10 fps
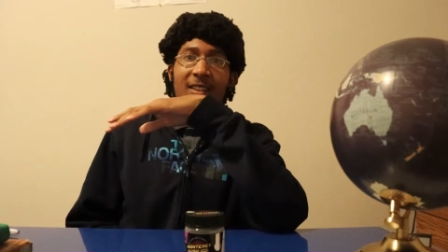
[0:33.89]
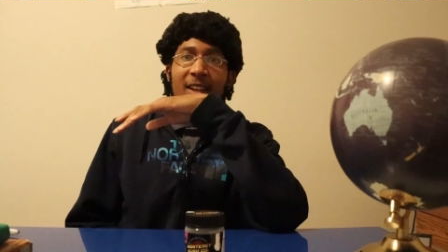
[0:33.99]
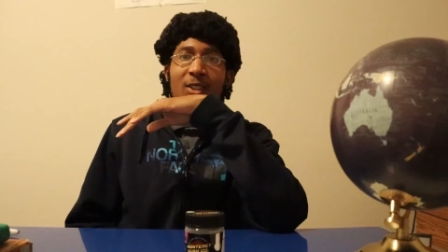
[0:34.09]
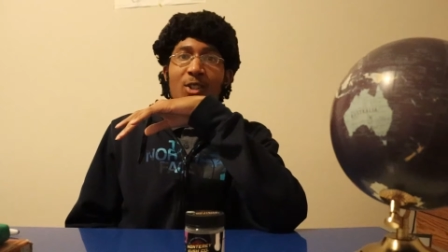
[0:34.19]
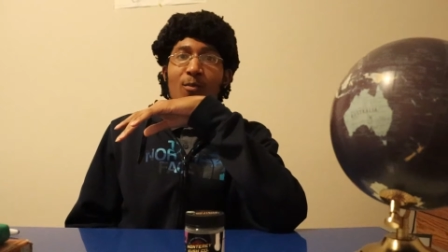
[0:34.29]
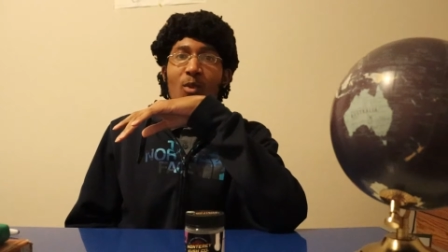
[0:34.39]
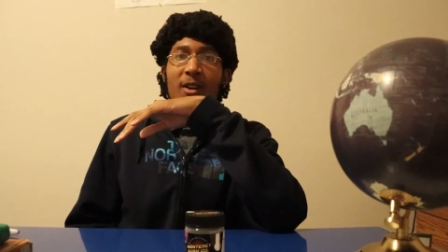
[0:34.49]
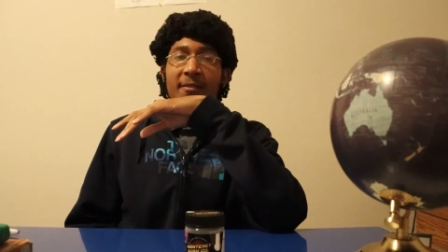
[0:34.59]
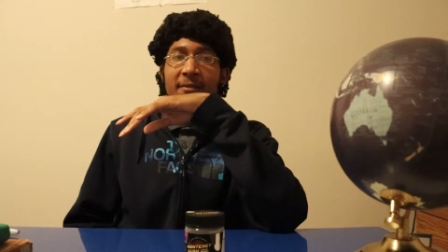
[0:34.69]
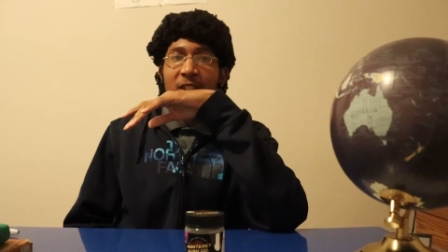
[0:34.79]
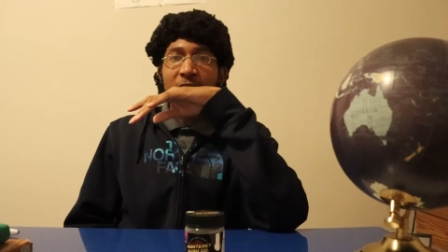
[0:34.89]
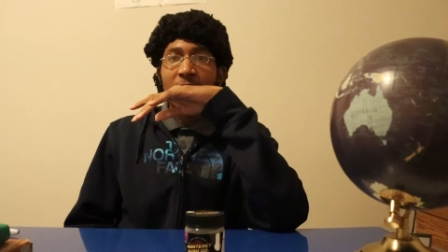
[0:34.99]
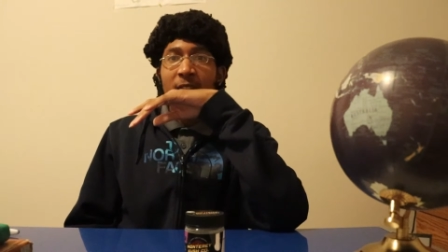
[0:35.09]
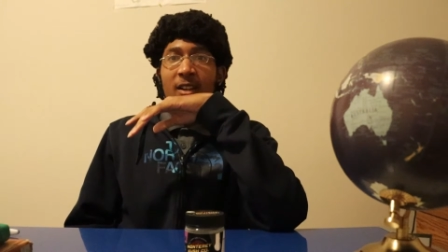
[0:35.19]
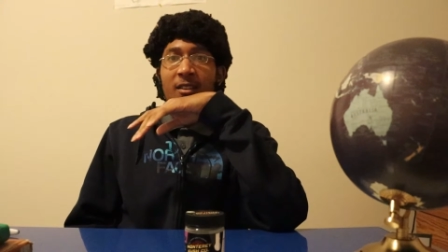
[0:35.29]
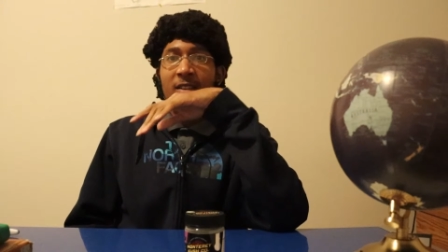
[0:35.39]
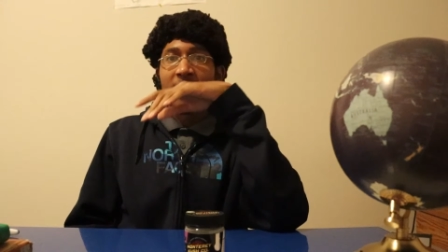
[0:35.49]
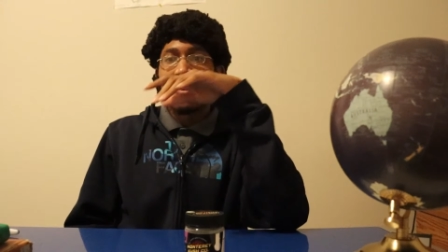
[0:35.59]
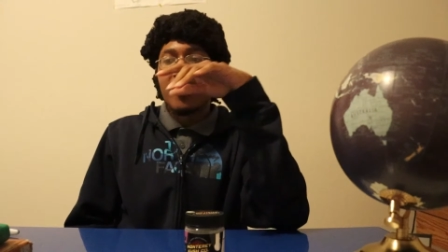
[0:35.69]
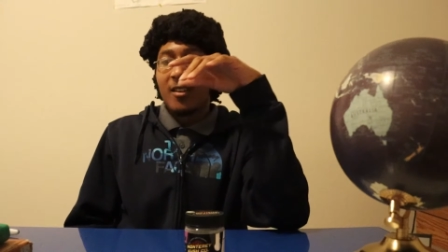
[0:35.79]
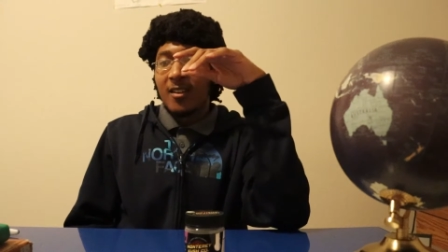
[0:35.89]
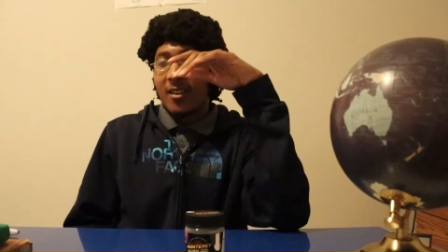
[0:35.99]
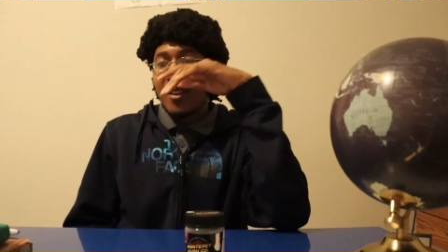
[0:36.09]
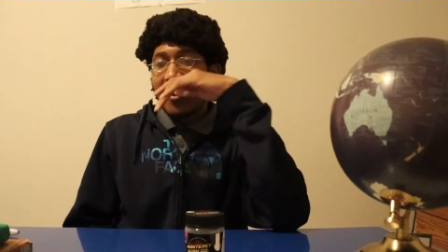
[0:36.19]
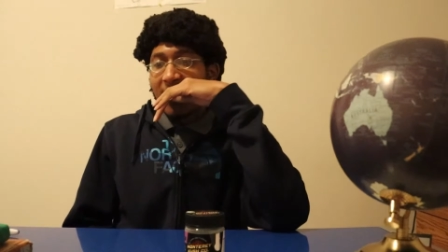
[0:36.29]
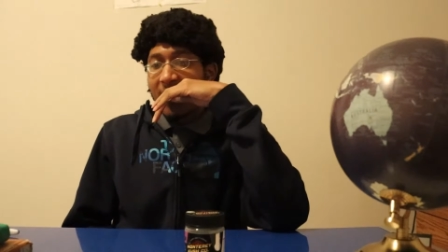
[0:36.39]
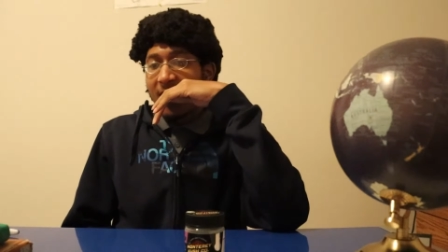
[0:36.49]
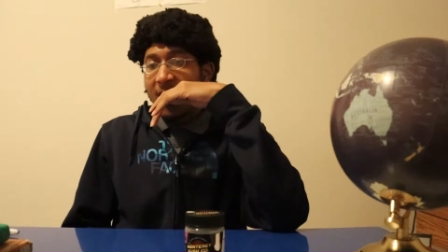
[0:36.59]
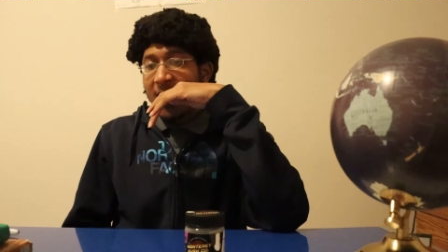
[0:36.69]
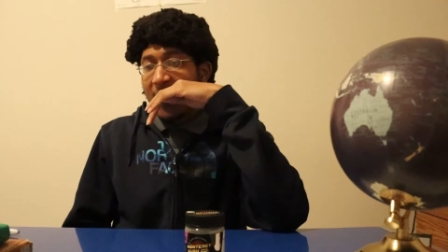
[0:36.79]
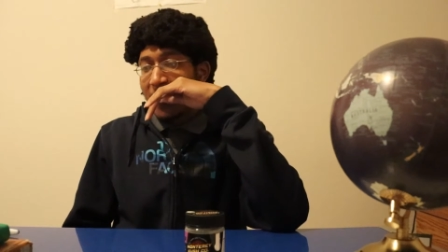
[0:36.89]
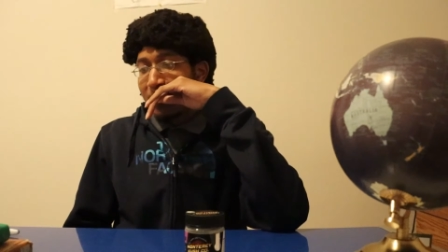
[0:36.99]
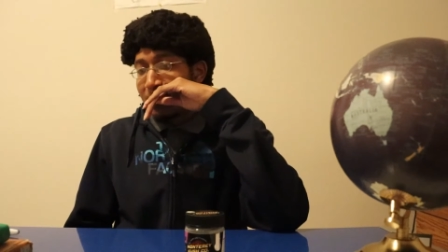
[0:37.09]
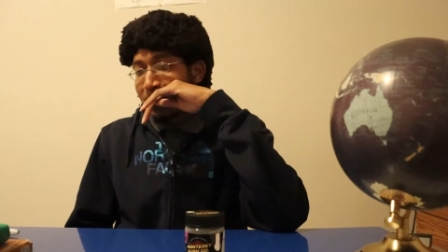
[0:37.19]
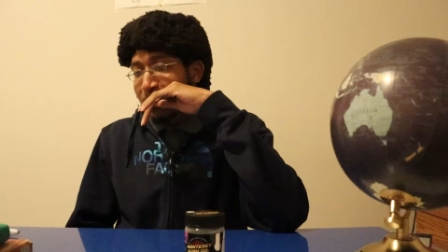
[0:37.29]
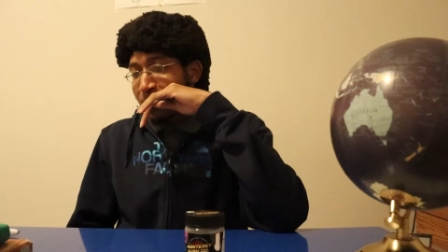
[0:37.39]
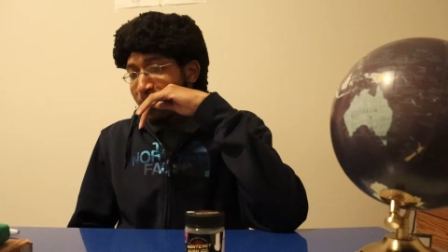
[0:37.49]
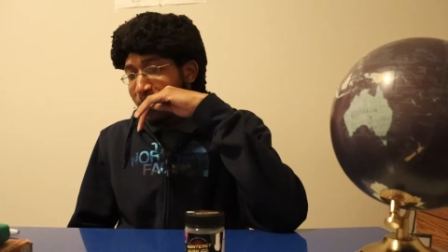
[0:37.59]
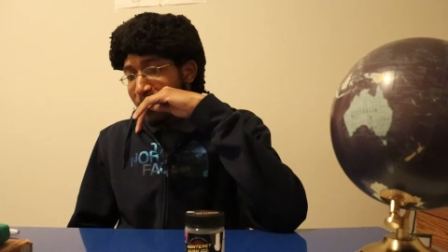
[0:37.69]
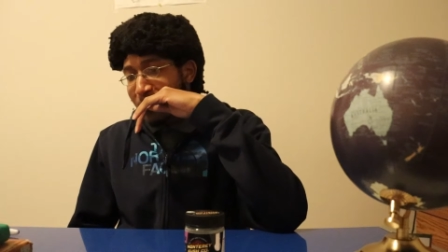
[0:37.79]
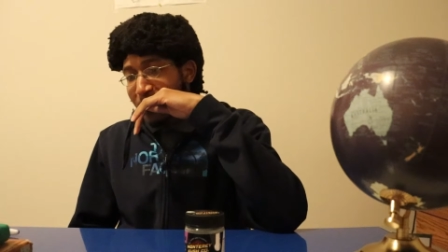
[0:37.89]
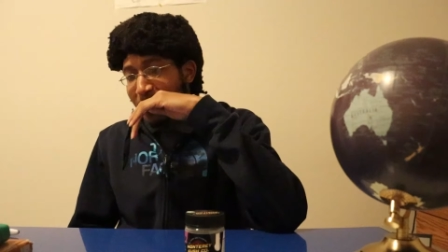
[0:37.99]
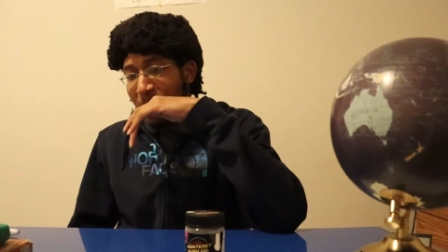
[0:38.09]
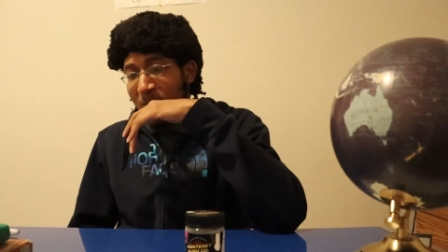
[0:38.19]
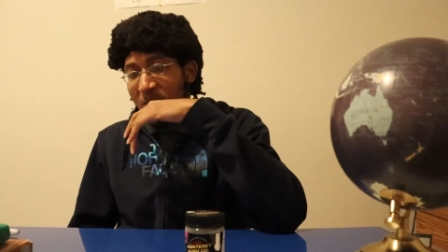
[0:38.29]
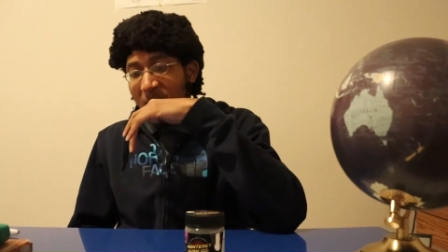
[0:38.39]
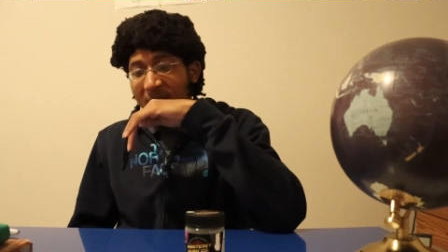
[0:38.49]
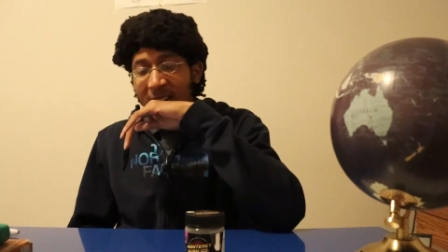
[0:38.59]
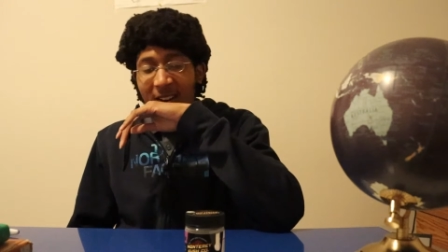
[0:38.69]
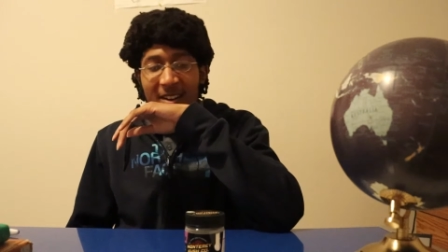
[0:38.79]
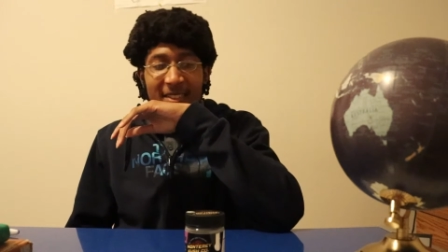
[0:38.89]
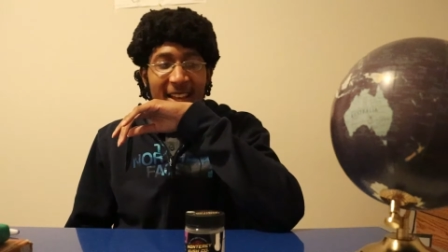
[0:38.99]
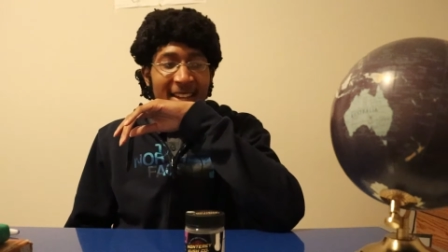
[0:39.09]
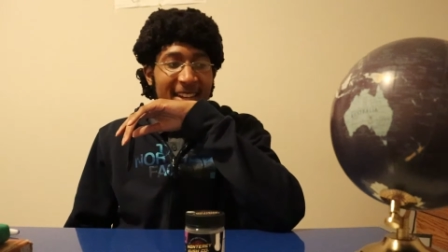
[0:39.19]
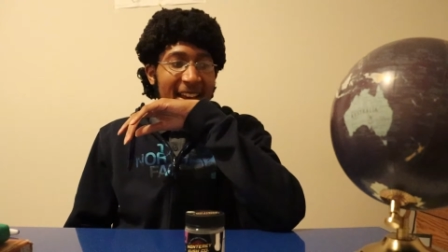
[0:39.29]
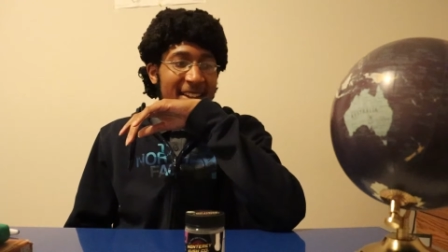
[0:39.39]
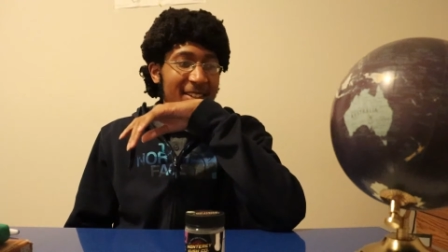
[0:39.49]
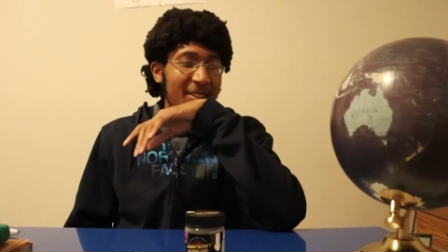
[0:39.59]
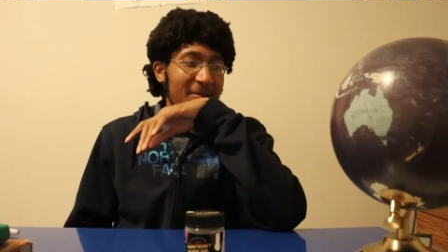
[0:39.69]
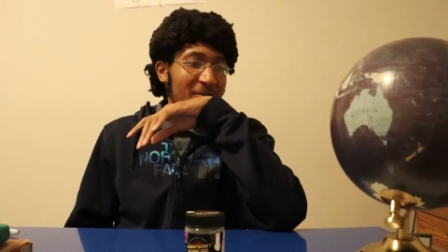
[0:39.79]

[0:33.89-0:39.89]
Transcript: Like some wild fish out here um, caught in that net.